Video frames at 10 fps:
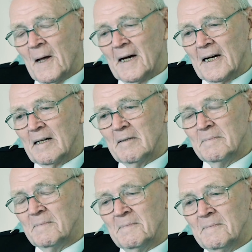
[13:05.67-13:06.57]

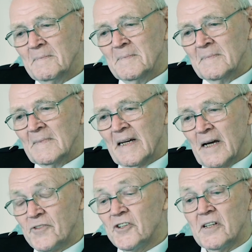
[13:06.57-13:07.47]
He
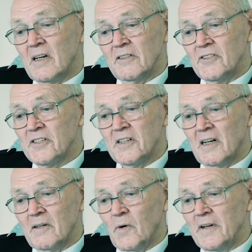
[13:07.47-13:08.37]
was just
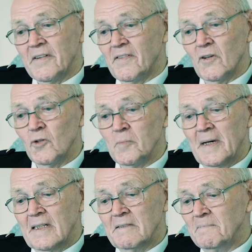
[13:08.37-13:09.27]
a wonderful old
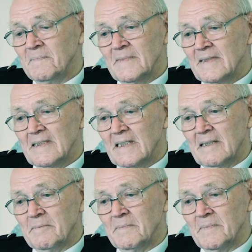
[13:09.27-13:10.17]
man,
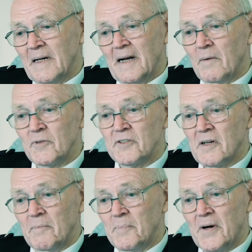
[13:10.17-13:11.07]
and I was
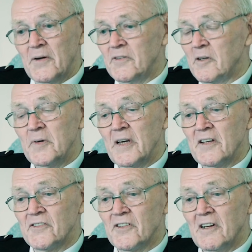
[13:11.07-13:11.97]
proud to be
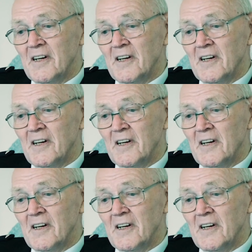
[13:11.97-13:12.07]
his